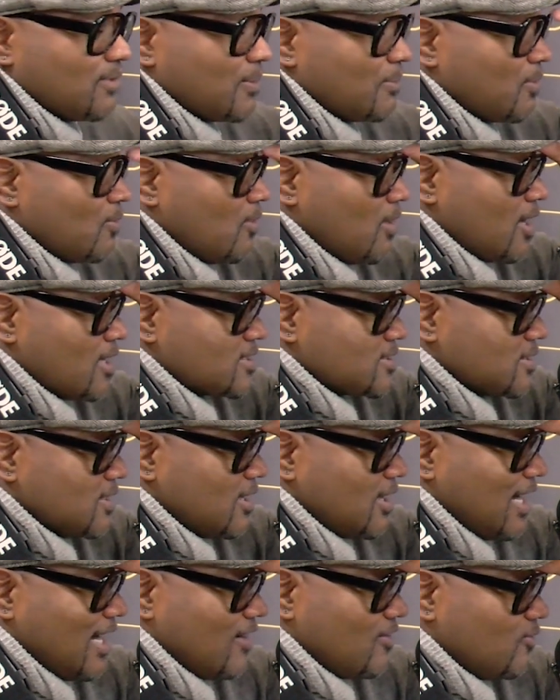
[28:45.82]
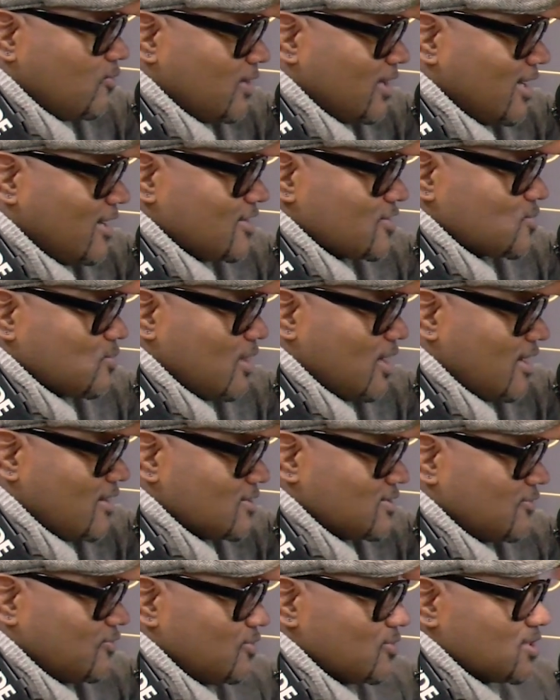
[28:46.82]
make me watch
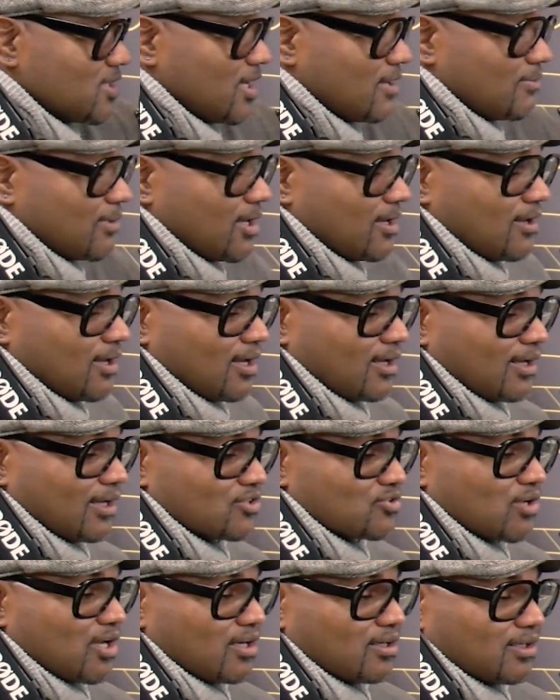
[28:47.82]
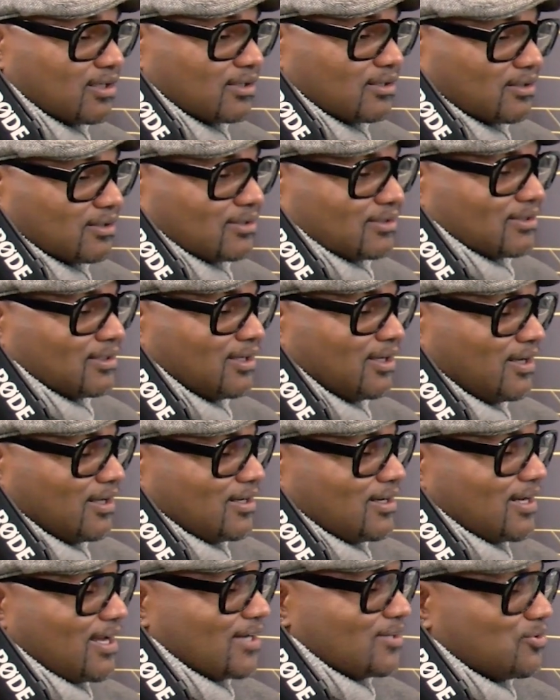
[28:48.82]
Housewives a few times. I try to
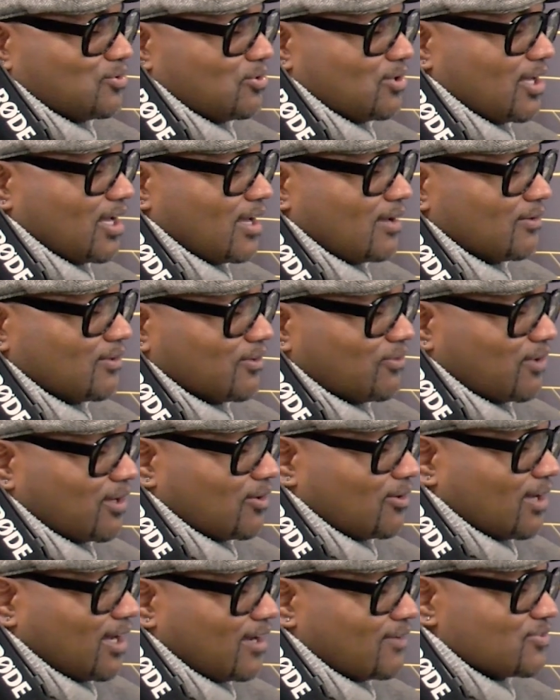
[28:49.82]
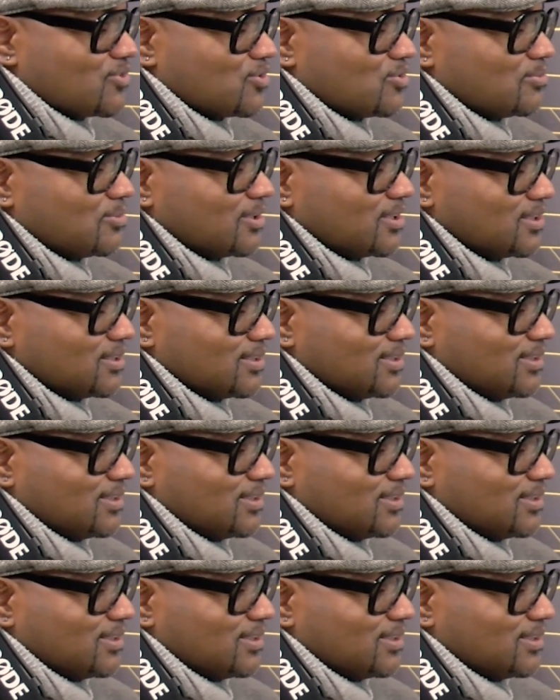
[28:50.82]
not do that if I don't have to, but